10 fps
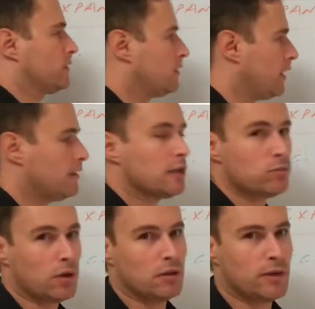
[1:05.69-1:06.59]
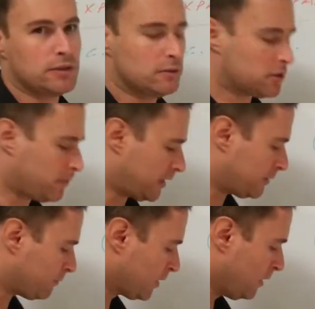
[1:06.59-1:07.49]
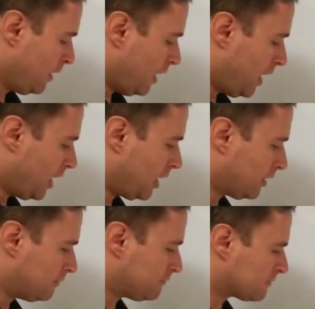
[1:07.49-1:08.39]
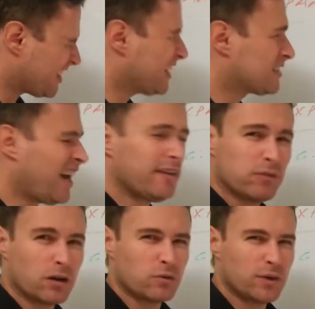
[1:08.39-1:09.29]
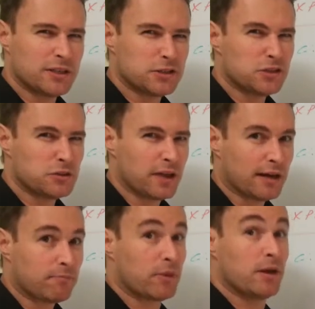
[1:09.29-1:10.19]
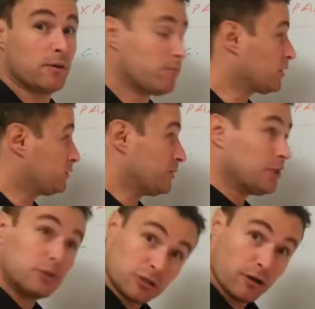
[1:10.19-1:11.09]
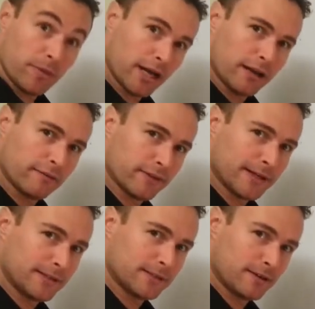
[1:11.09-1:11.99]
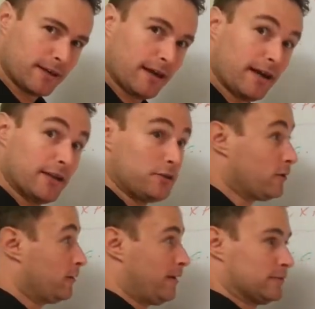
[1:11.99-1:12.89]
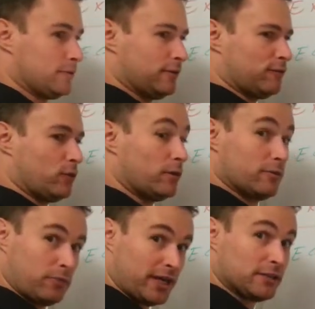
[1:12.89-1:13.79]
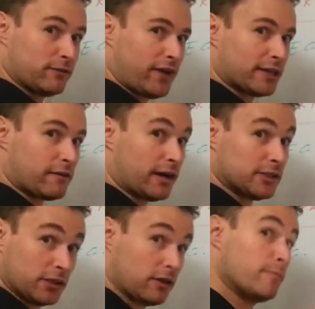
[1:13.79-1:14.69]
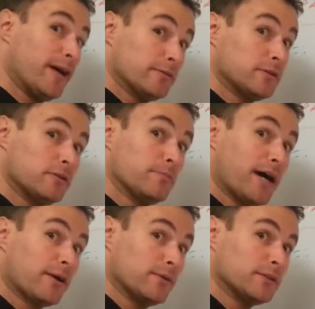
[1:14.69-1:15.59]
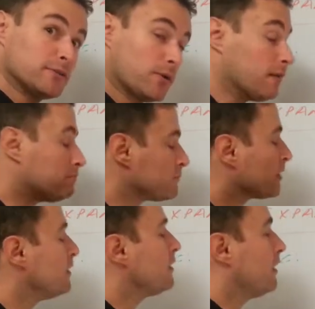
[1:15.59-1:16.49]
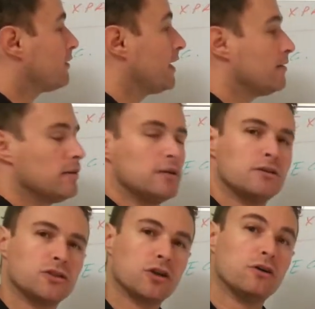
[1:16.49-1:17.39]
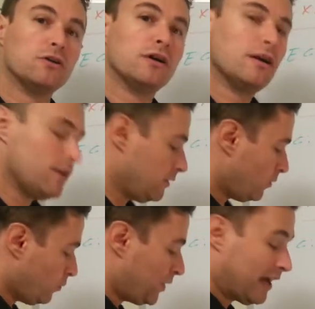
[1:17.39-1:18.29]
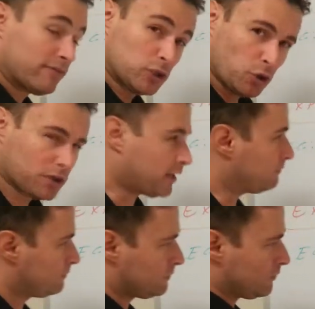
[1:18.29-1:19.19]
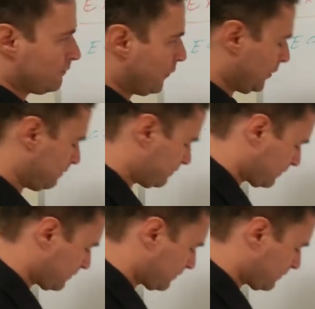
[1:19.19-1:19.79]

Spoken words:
Alright? That's one of the ways to explain it. It's kind of long-winded to do that, because we do so many of these, okay? And you've got to be able to do it forward, and when we get to factorizing, you've got to be able to do it backwards as well. Alright, so we have a shortcut, FOIL.